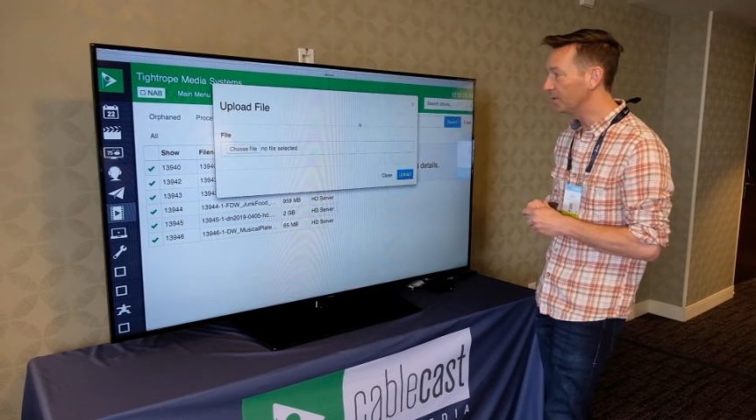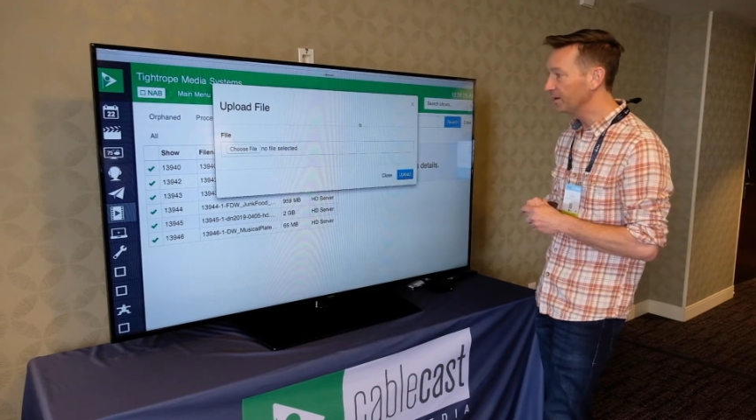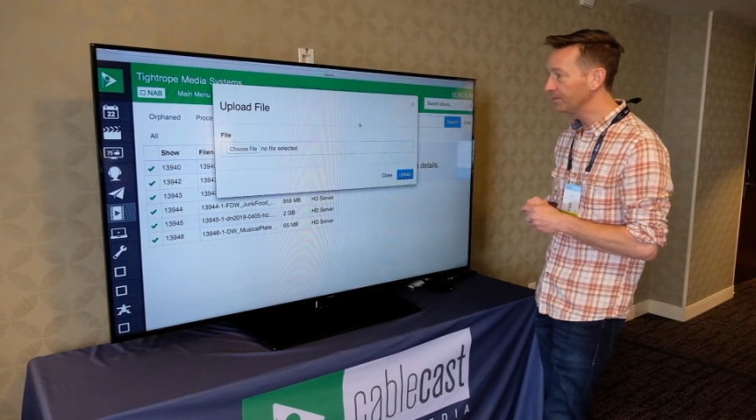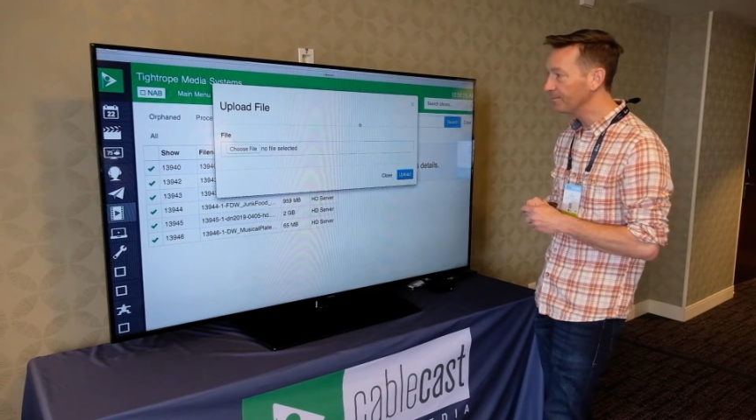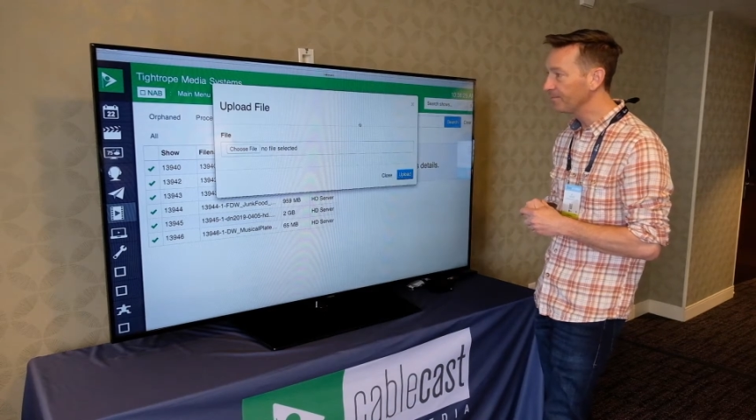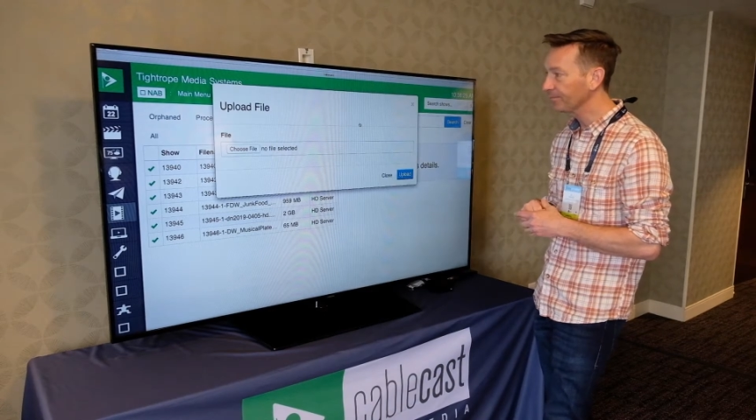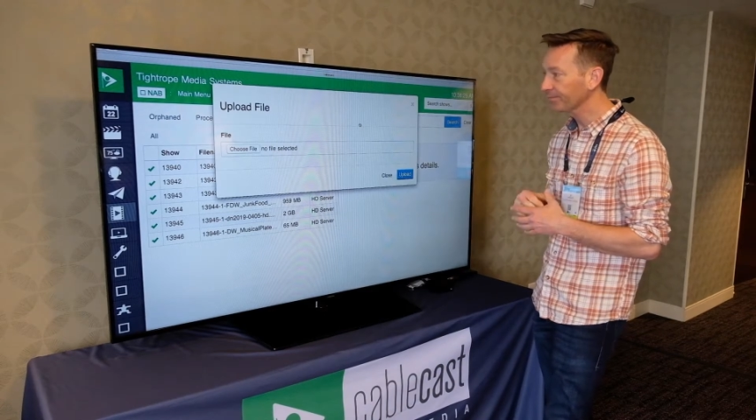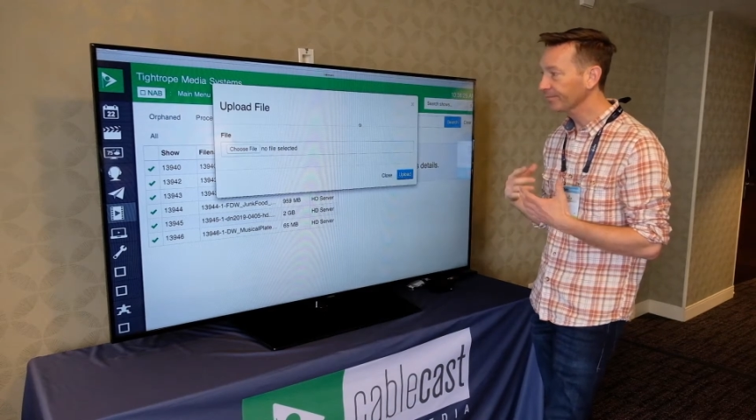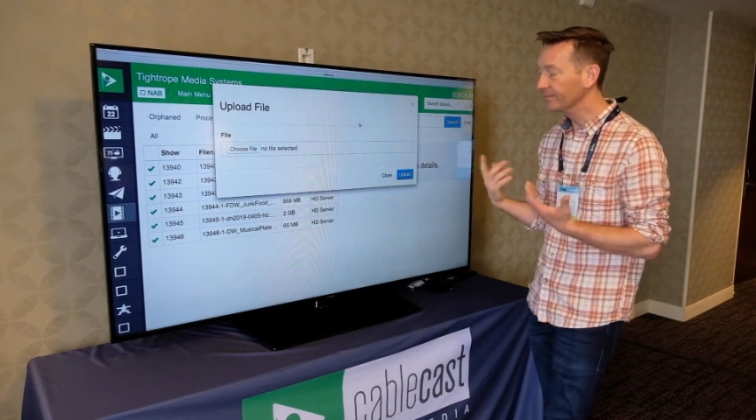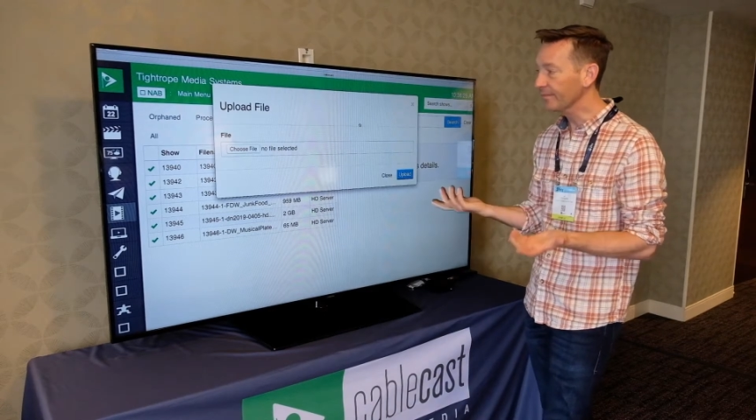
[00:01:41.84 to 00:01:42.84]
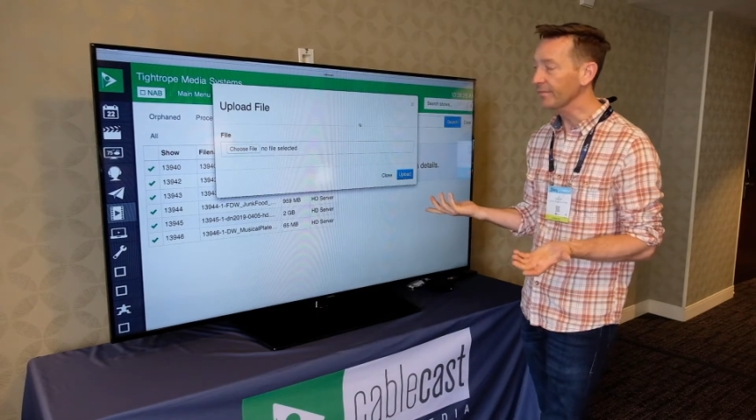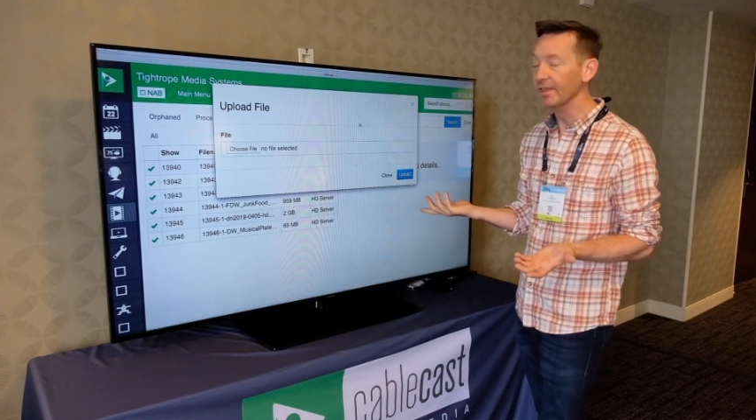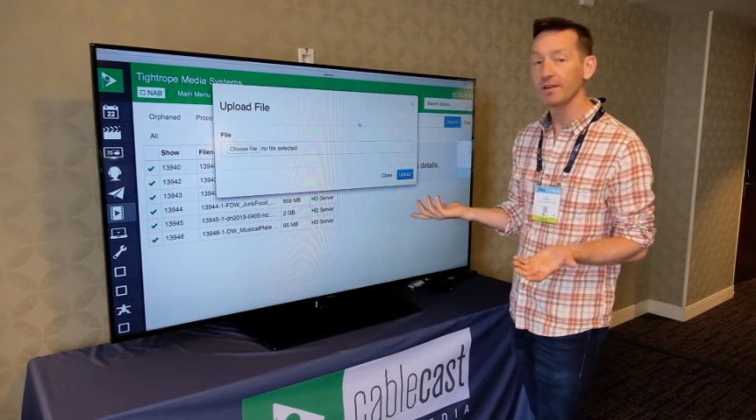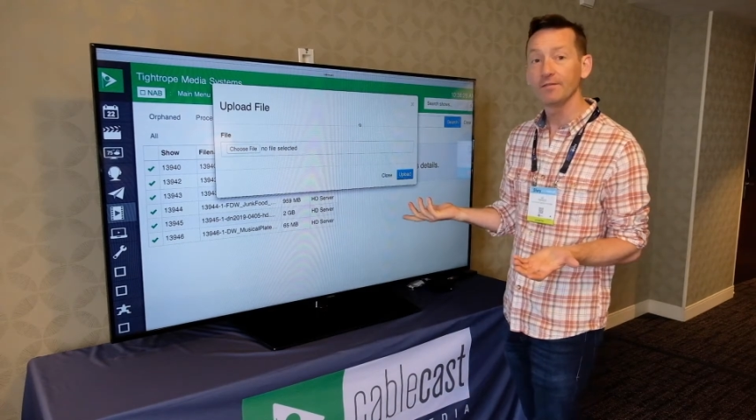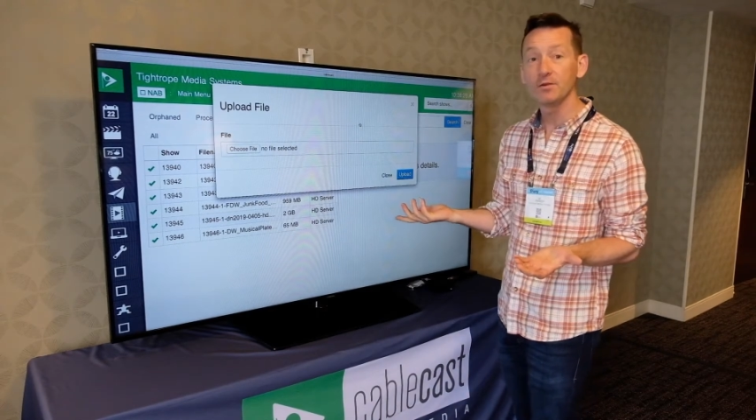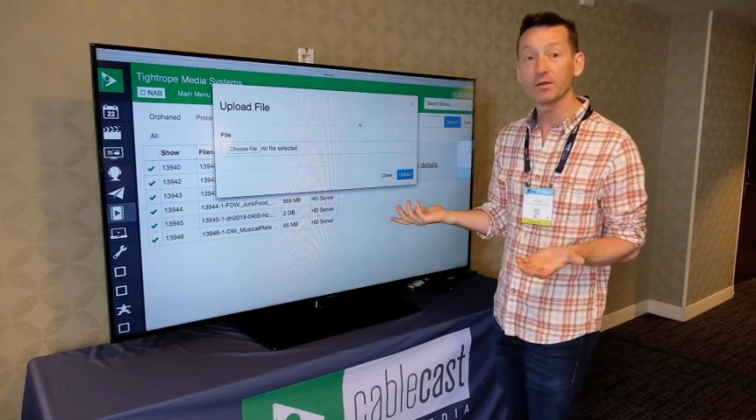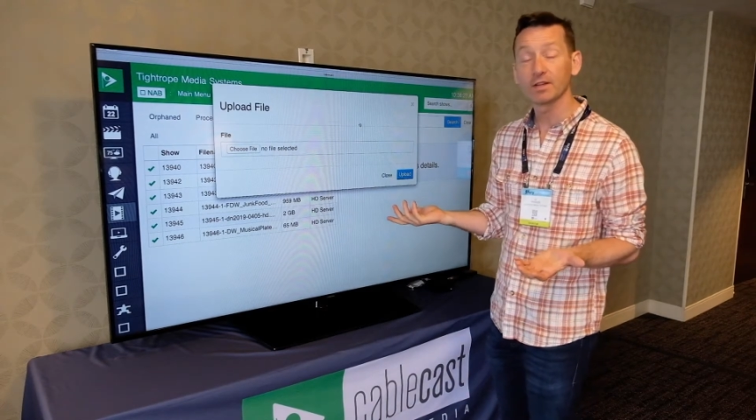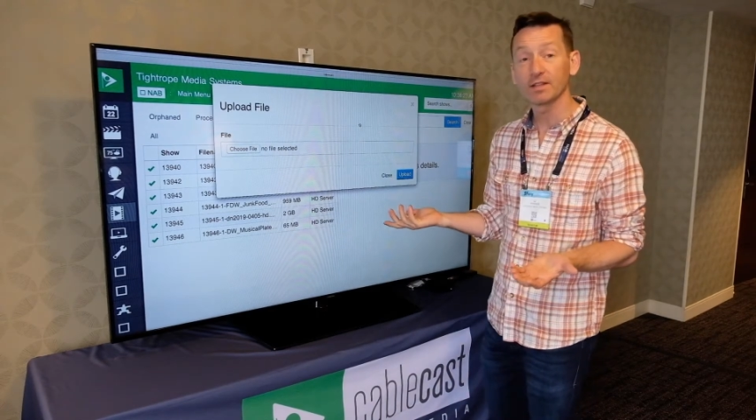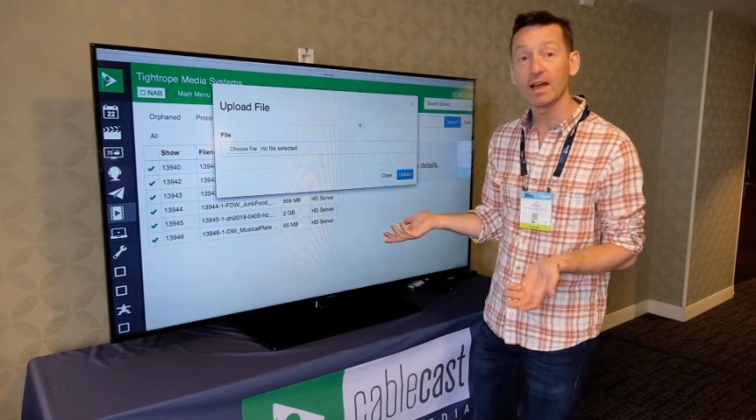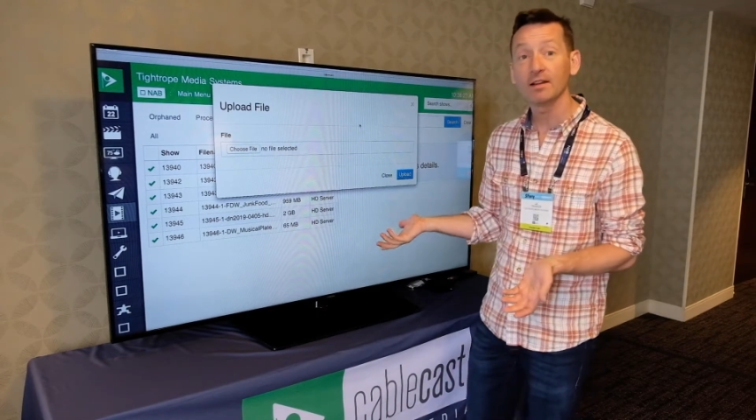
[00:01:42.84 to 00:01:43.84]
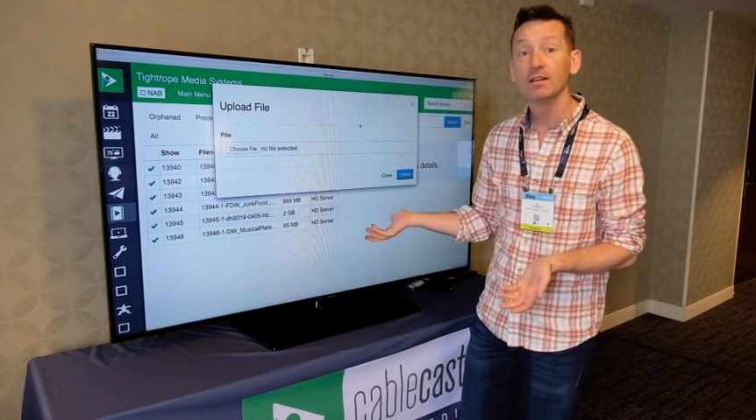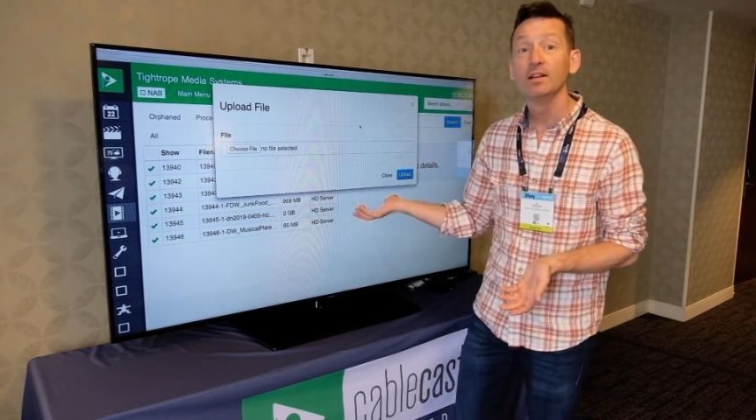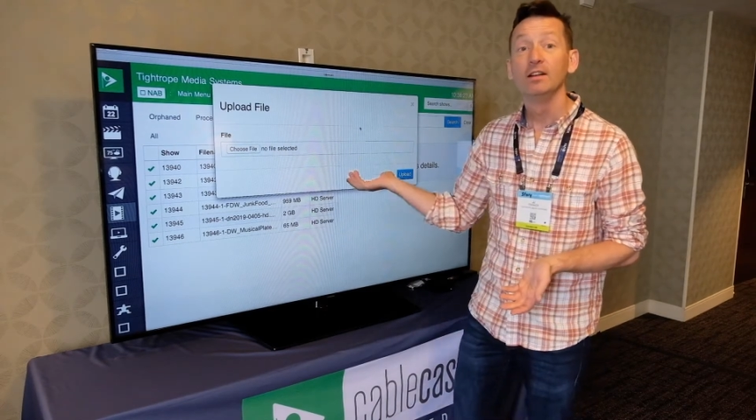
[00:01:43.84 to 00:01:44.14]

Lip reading: button. And if you click that,